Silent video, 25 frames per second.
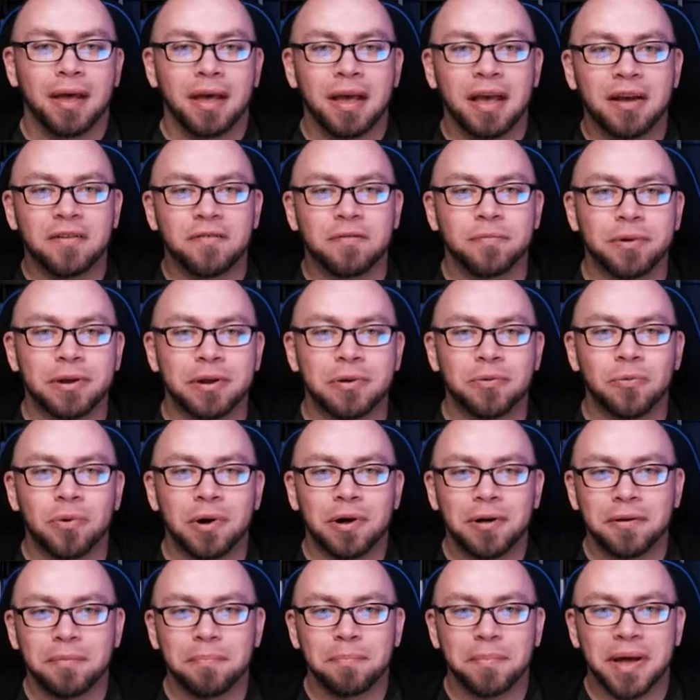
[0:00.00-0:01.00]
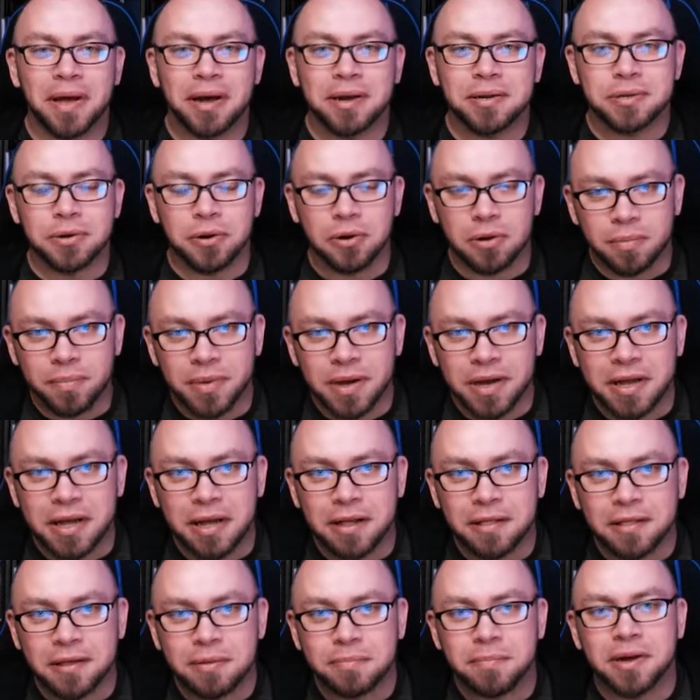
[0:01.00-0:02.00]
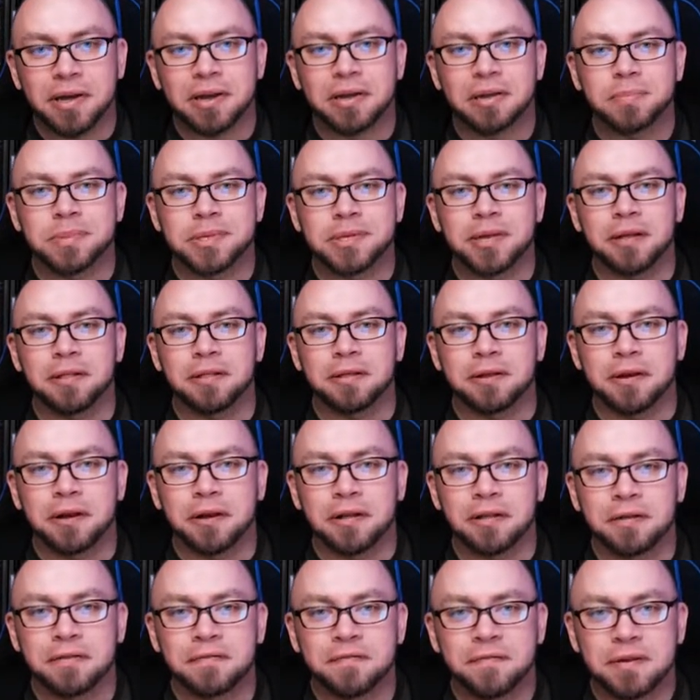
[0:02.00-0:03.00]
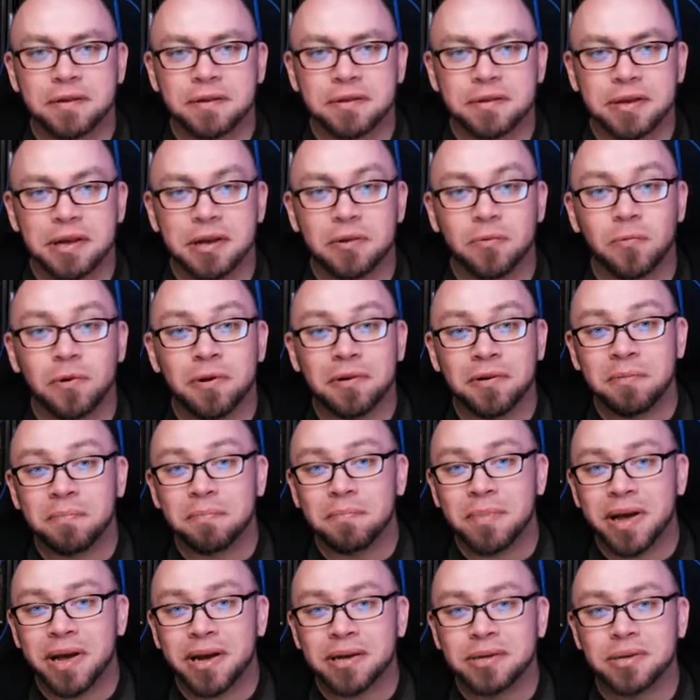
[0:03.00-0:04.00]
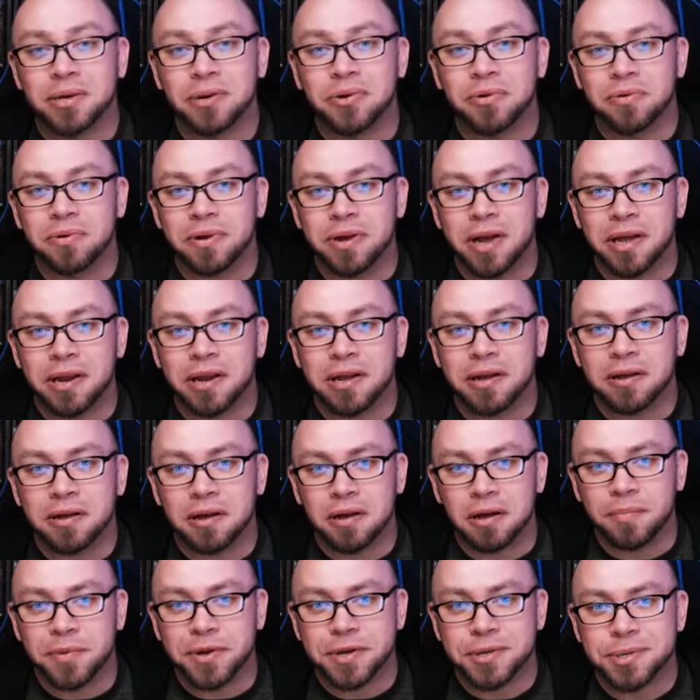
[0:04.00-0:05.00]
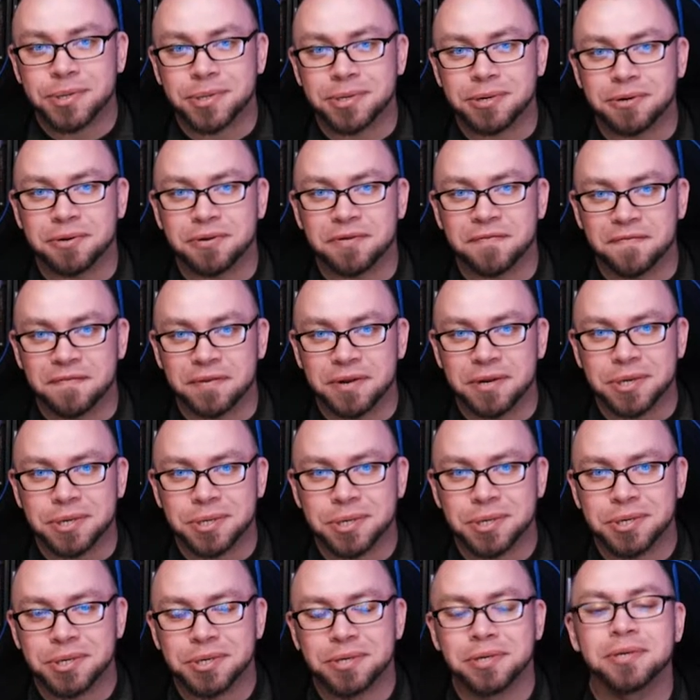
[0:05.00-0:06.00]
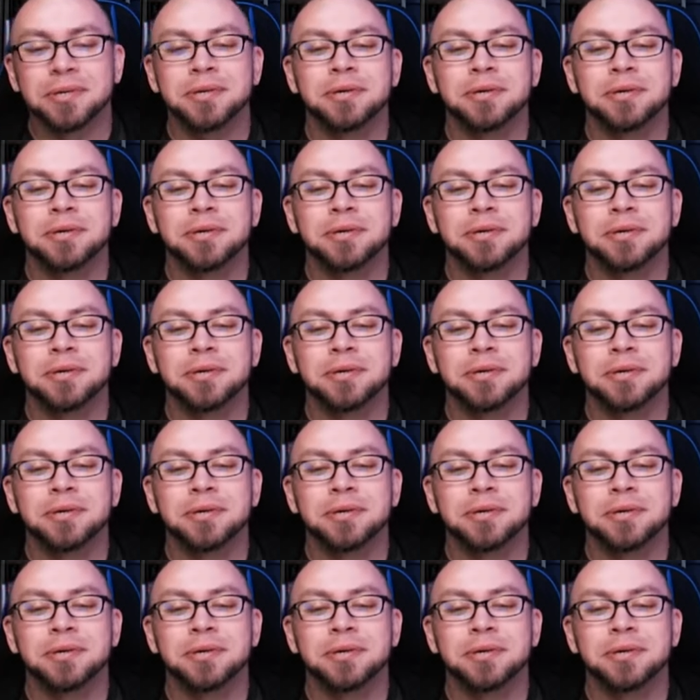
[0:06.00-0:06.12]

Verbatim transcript: Hey everybody, welcome back to Art by Galen. My name is Galen Eilenfeld, and welcome back to Creating Comics Start to Finish.